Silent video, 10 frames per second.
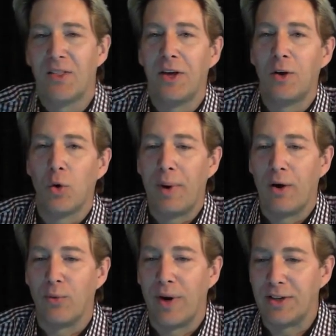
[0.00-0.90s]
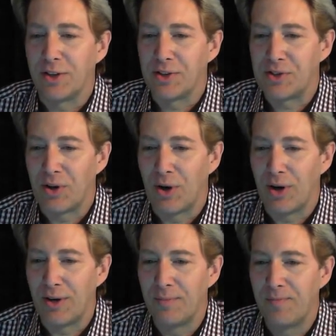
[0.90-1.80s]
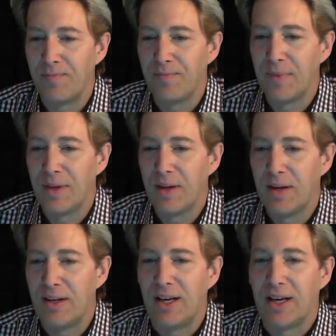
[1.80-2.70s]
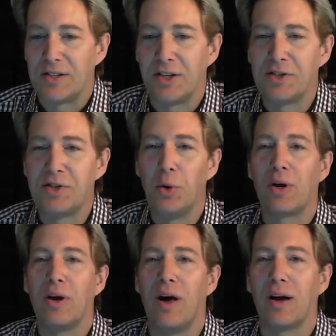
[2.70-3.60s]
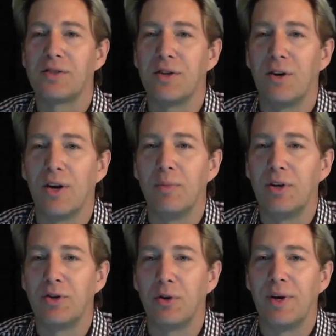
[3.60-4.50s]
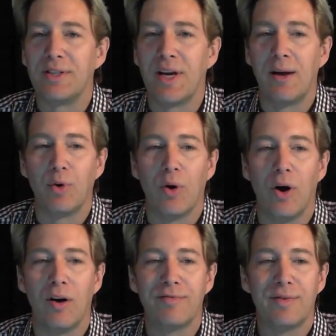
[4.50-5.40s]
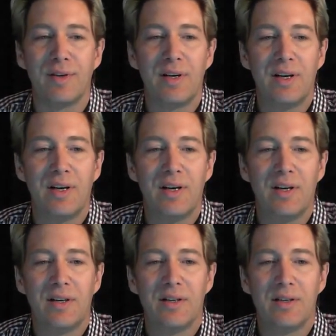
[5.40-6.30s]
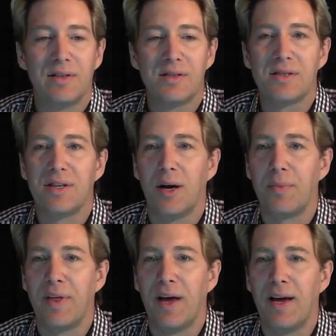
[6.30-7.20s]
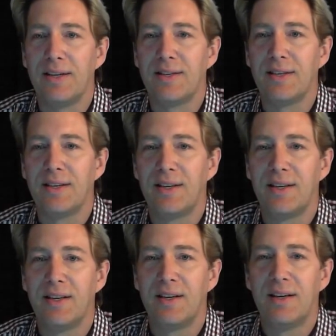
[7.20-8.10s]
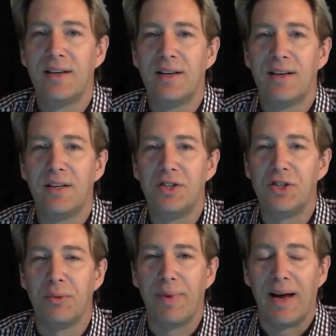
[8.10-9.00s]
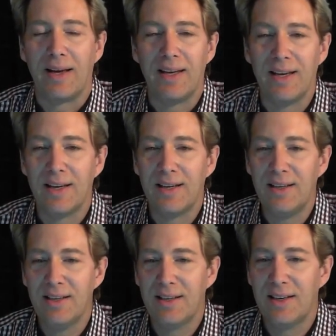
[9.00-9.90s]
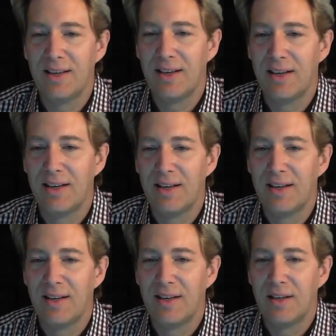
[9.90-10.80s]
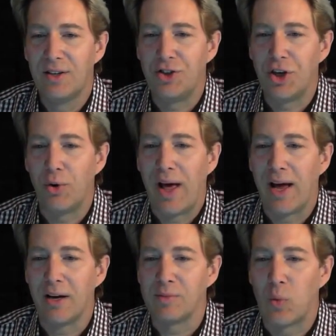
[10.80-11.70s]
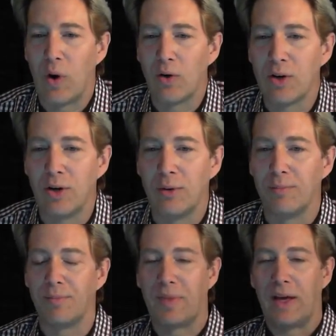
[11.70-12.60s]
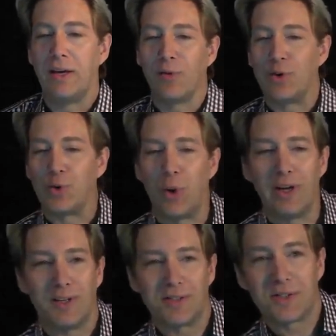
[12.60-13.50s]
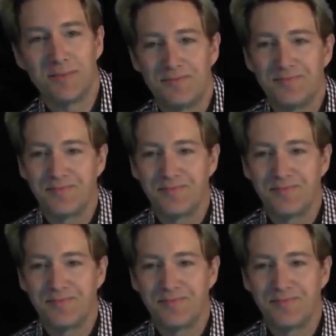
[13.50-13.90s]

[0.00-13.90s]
I think we're about ready to start. Yes, it's 2 o'clock, so let me turn my timer off. Stop that. Jump back in. Joan Adams, welcome. Thank you for joining us.